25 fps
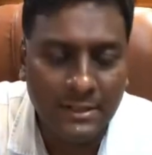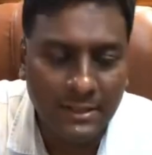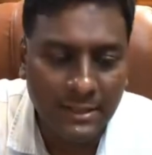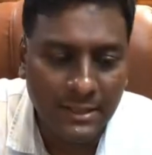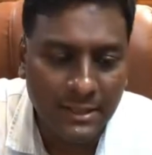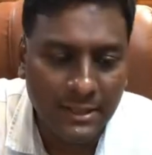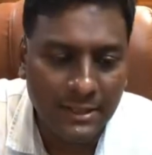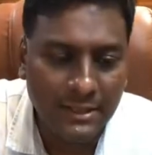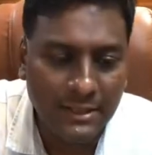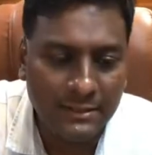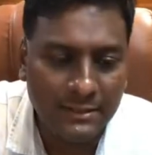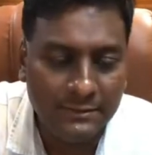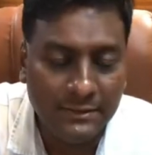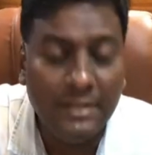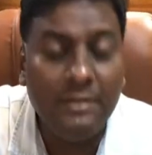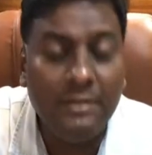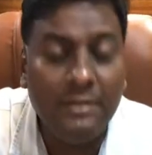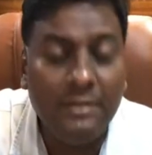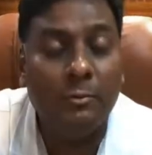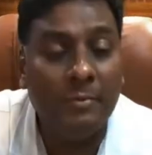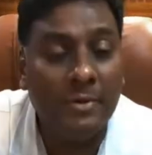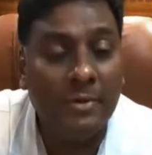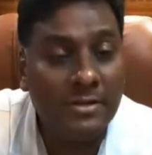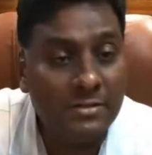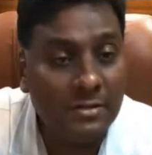then
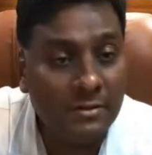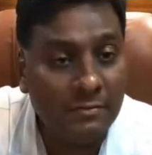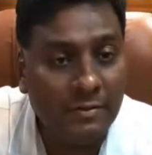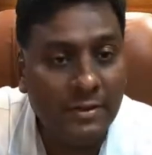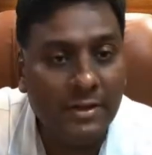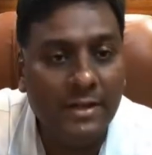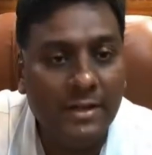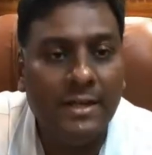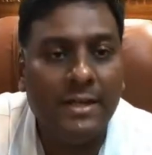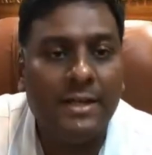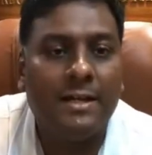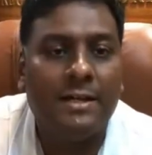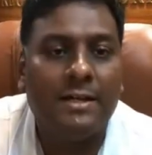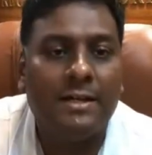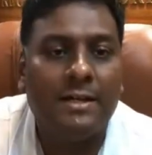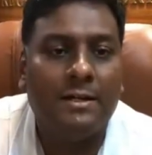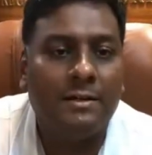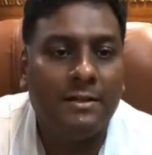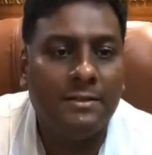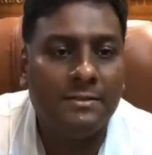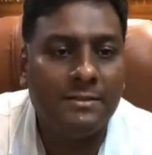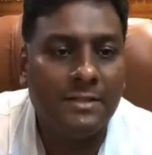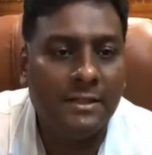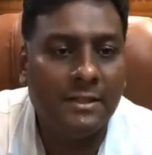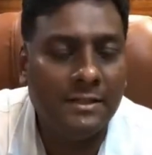Home Minister of India,
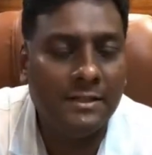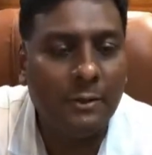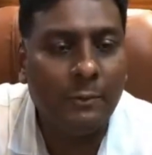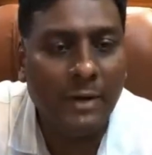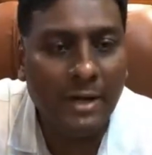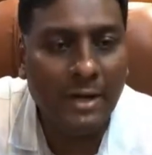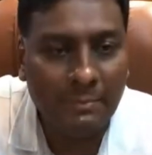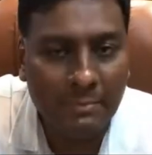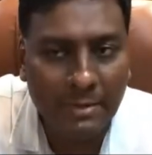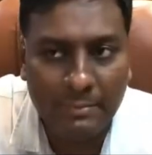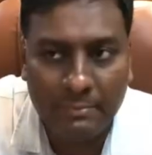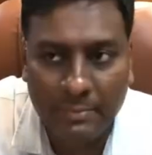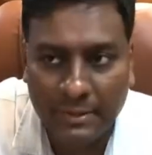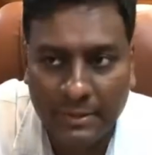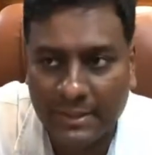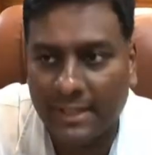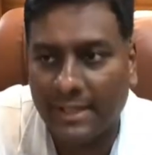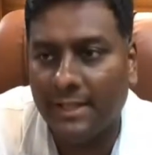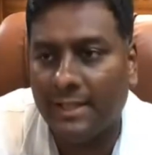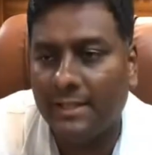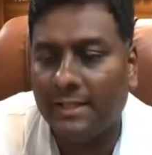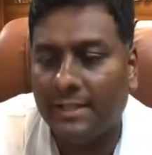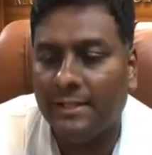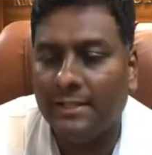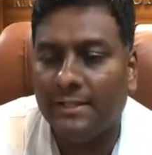Sardar Vallabhbhai
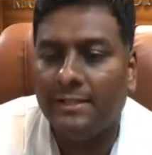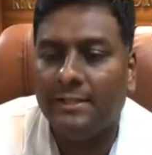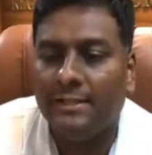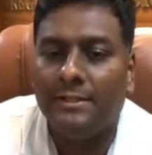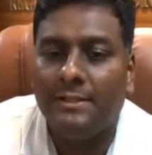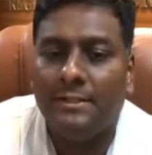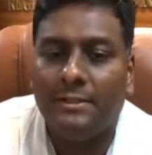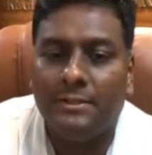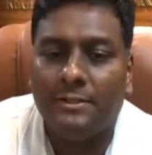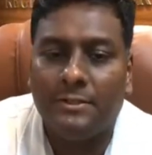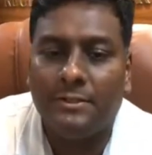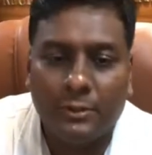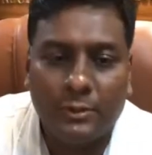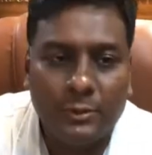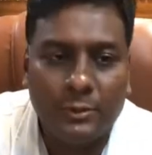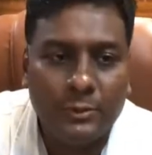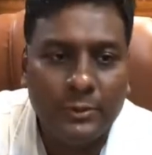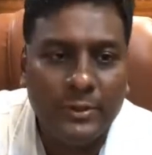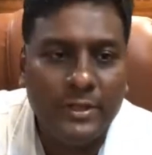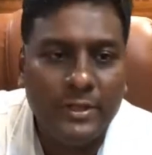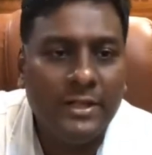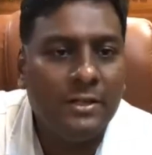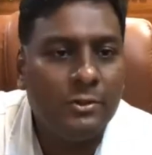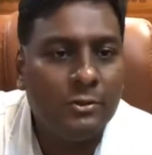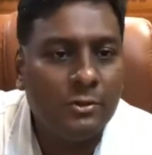Patel. So
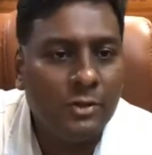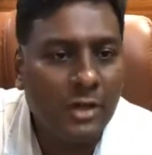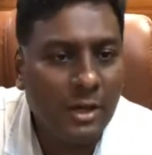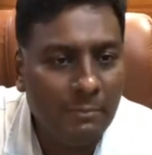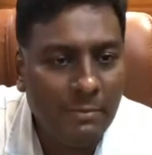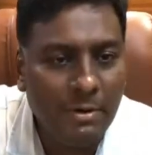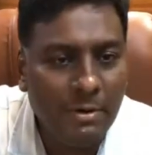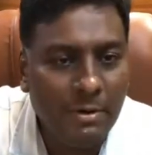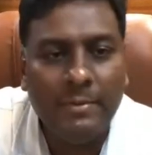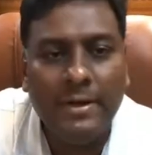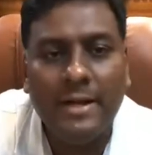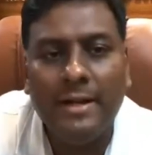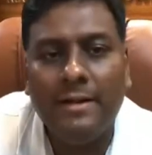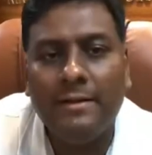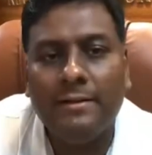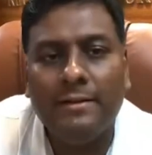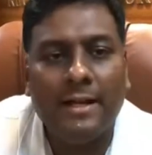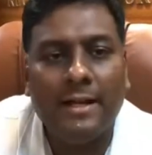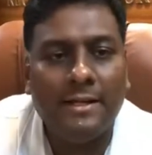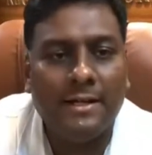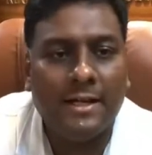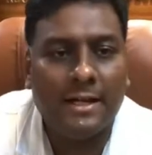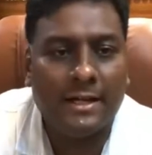to commemorate that